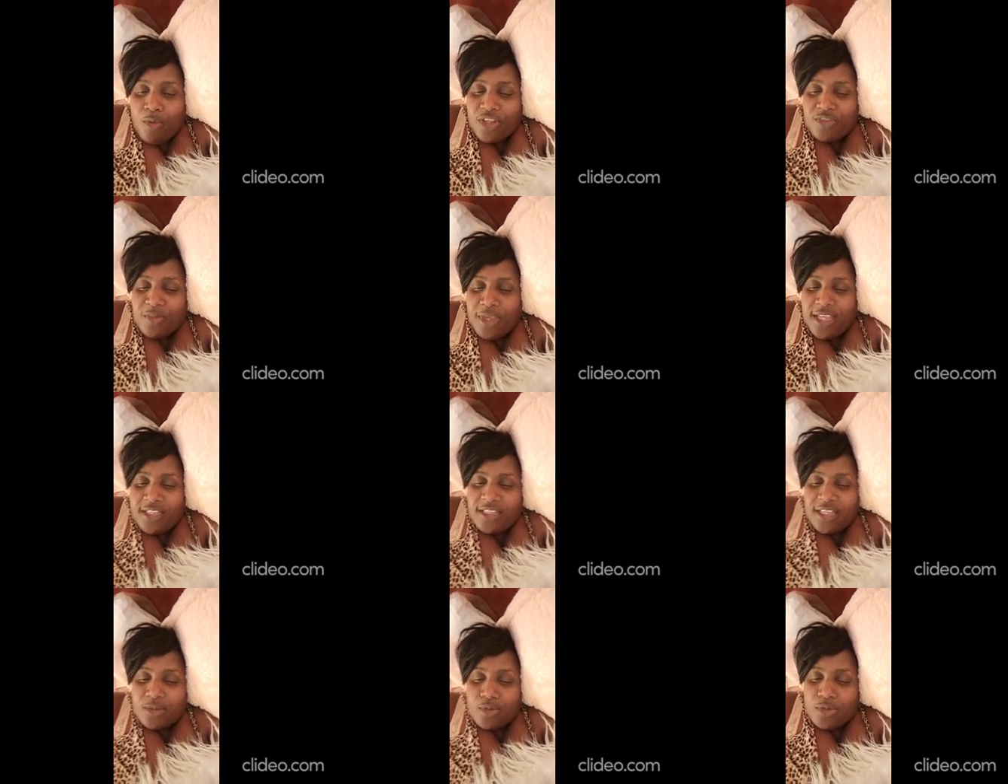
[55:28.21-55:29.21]
Watch my
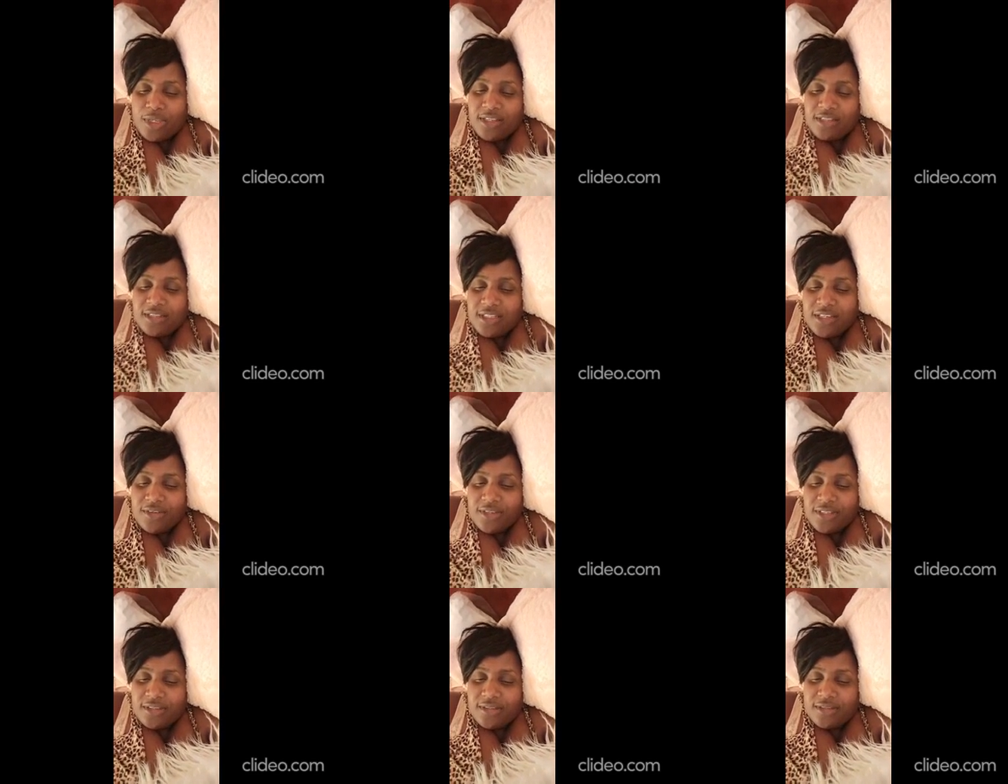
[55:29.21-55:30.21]
ATL cooking
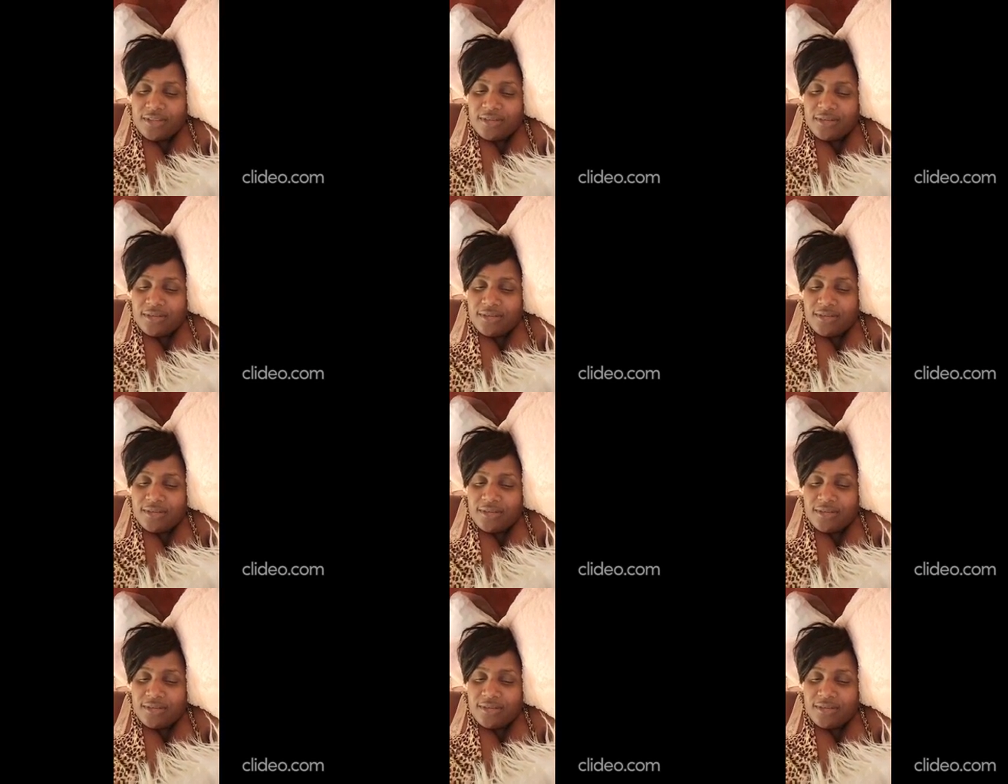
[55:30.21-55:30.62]
series.